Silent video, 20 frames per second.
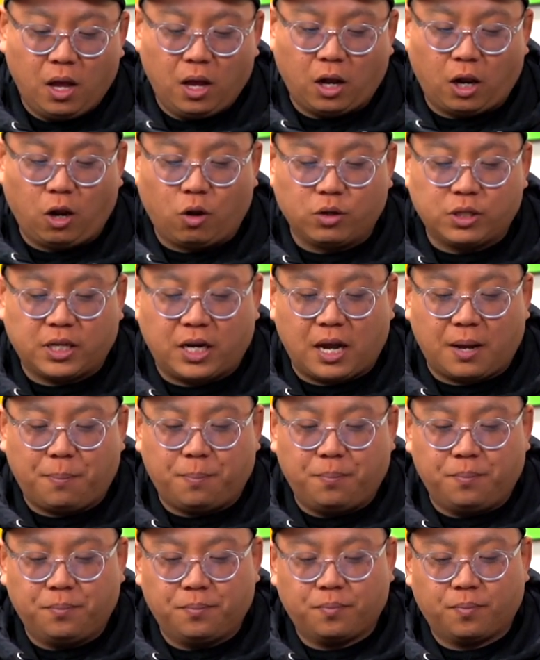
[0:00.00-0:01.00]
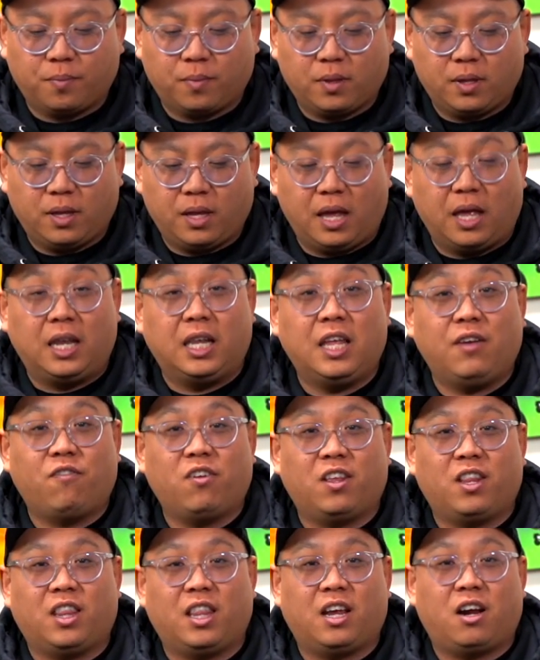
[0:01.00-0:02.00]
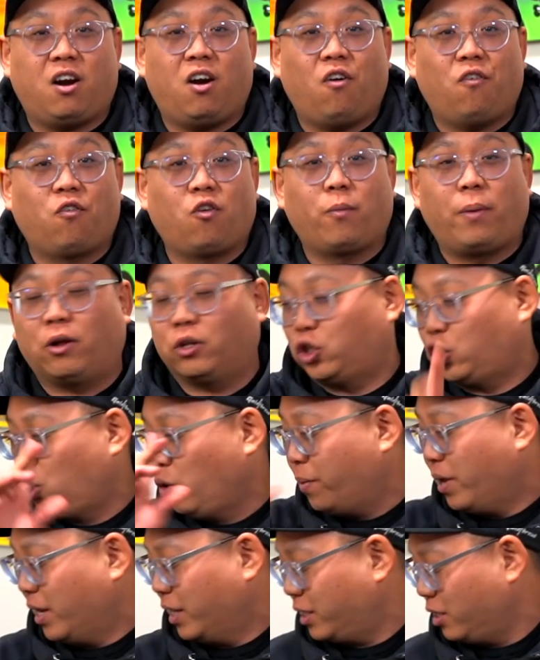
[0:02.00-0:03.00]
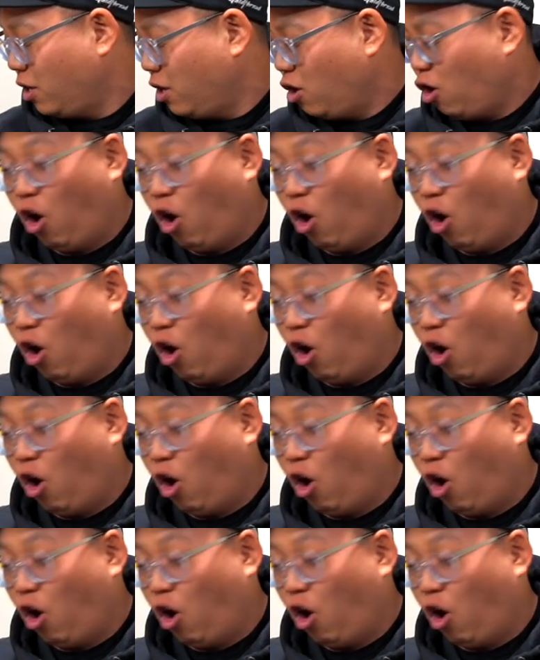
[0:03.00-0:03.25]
close it up, and leave it there for about 2 minutes.